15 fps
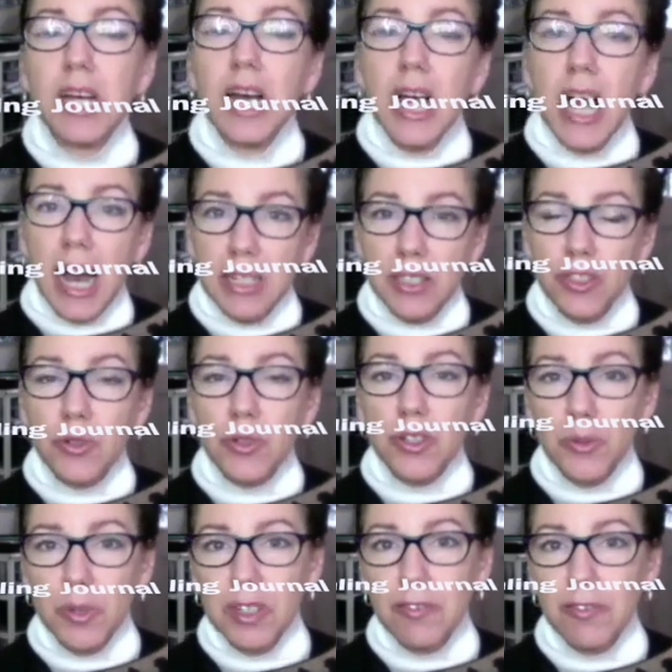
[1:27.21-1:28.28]
and you're
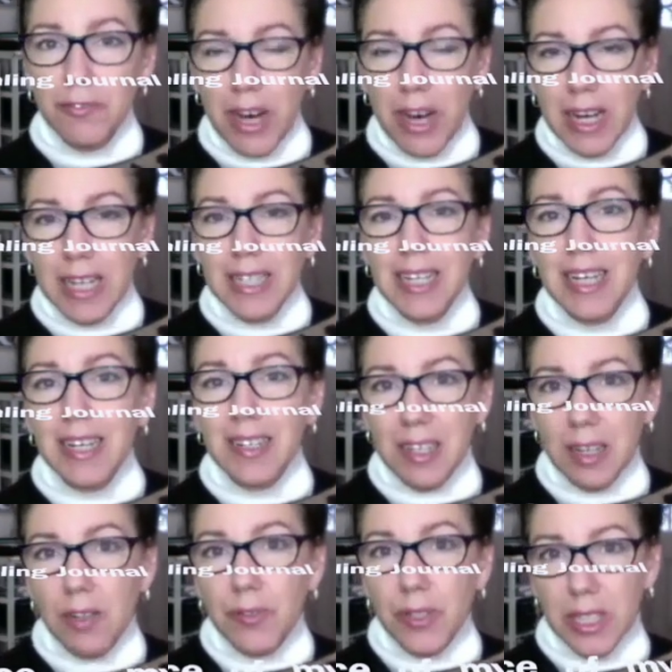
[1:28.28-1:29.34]
going to find a
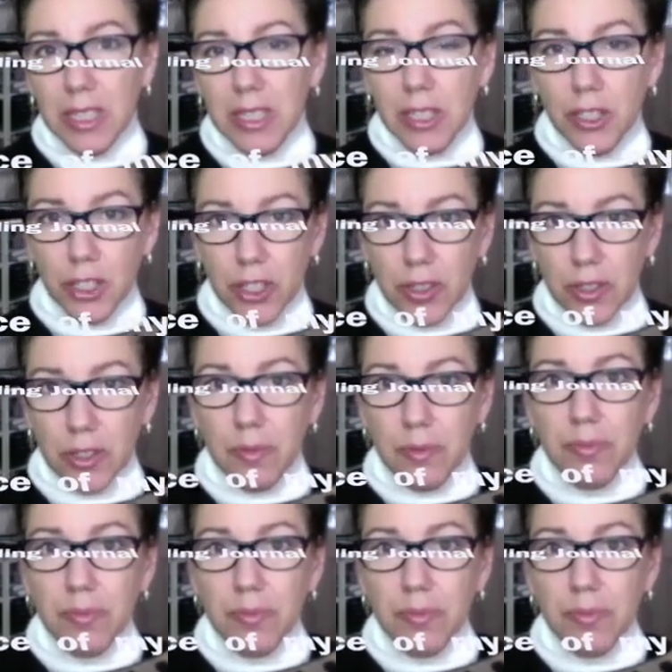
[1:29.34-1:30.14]
self-healing journal.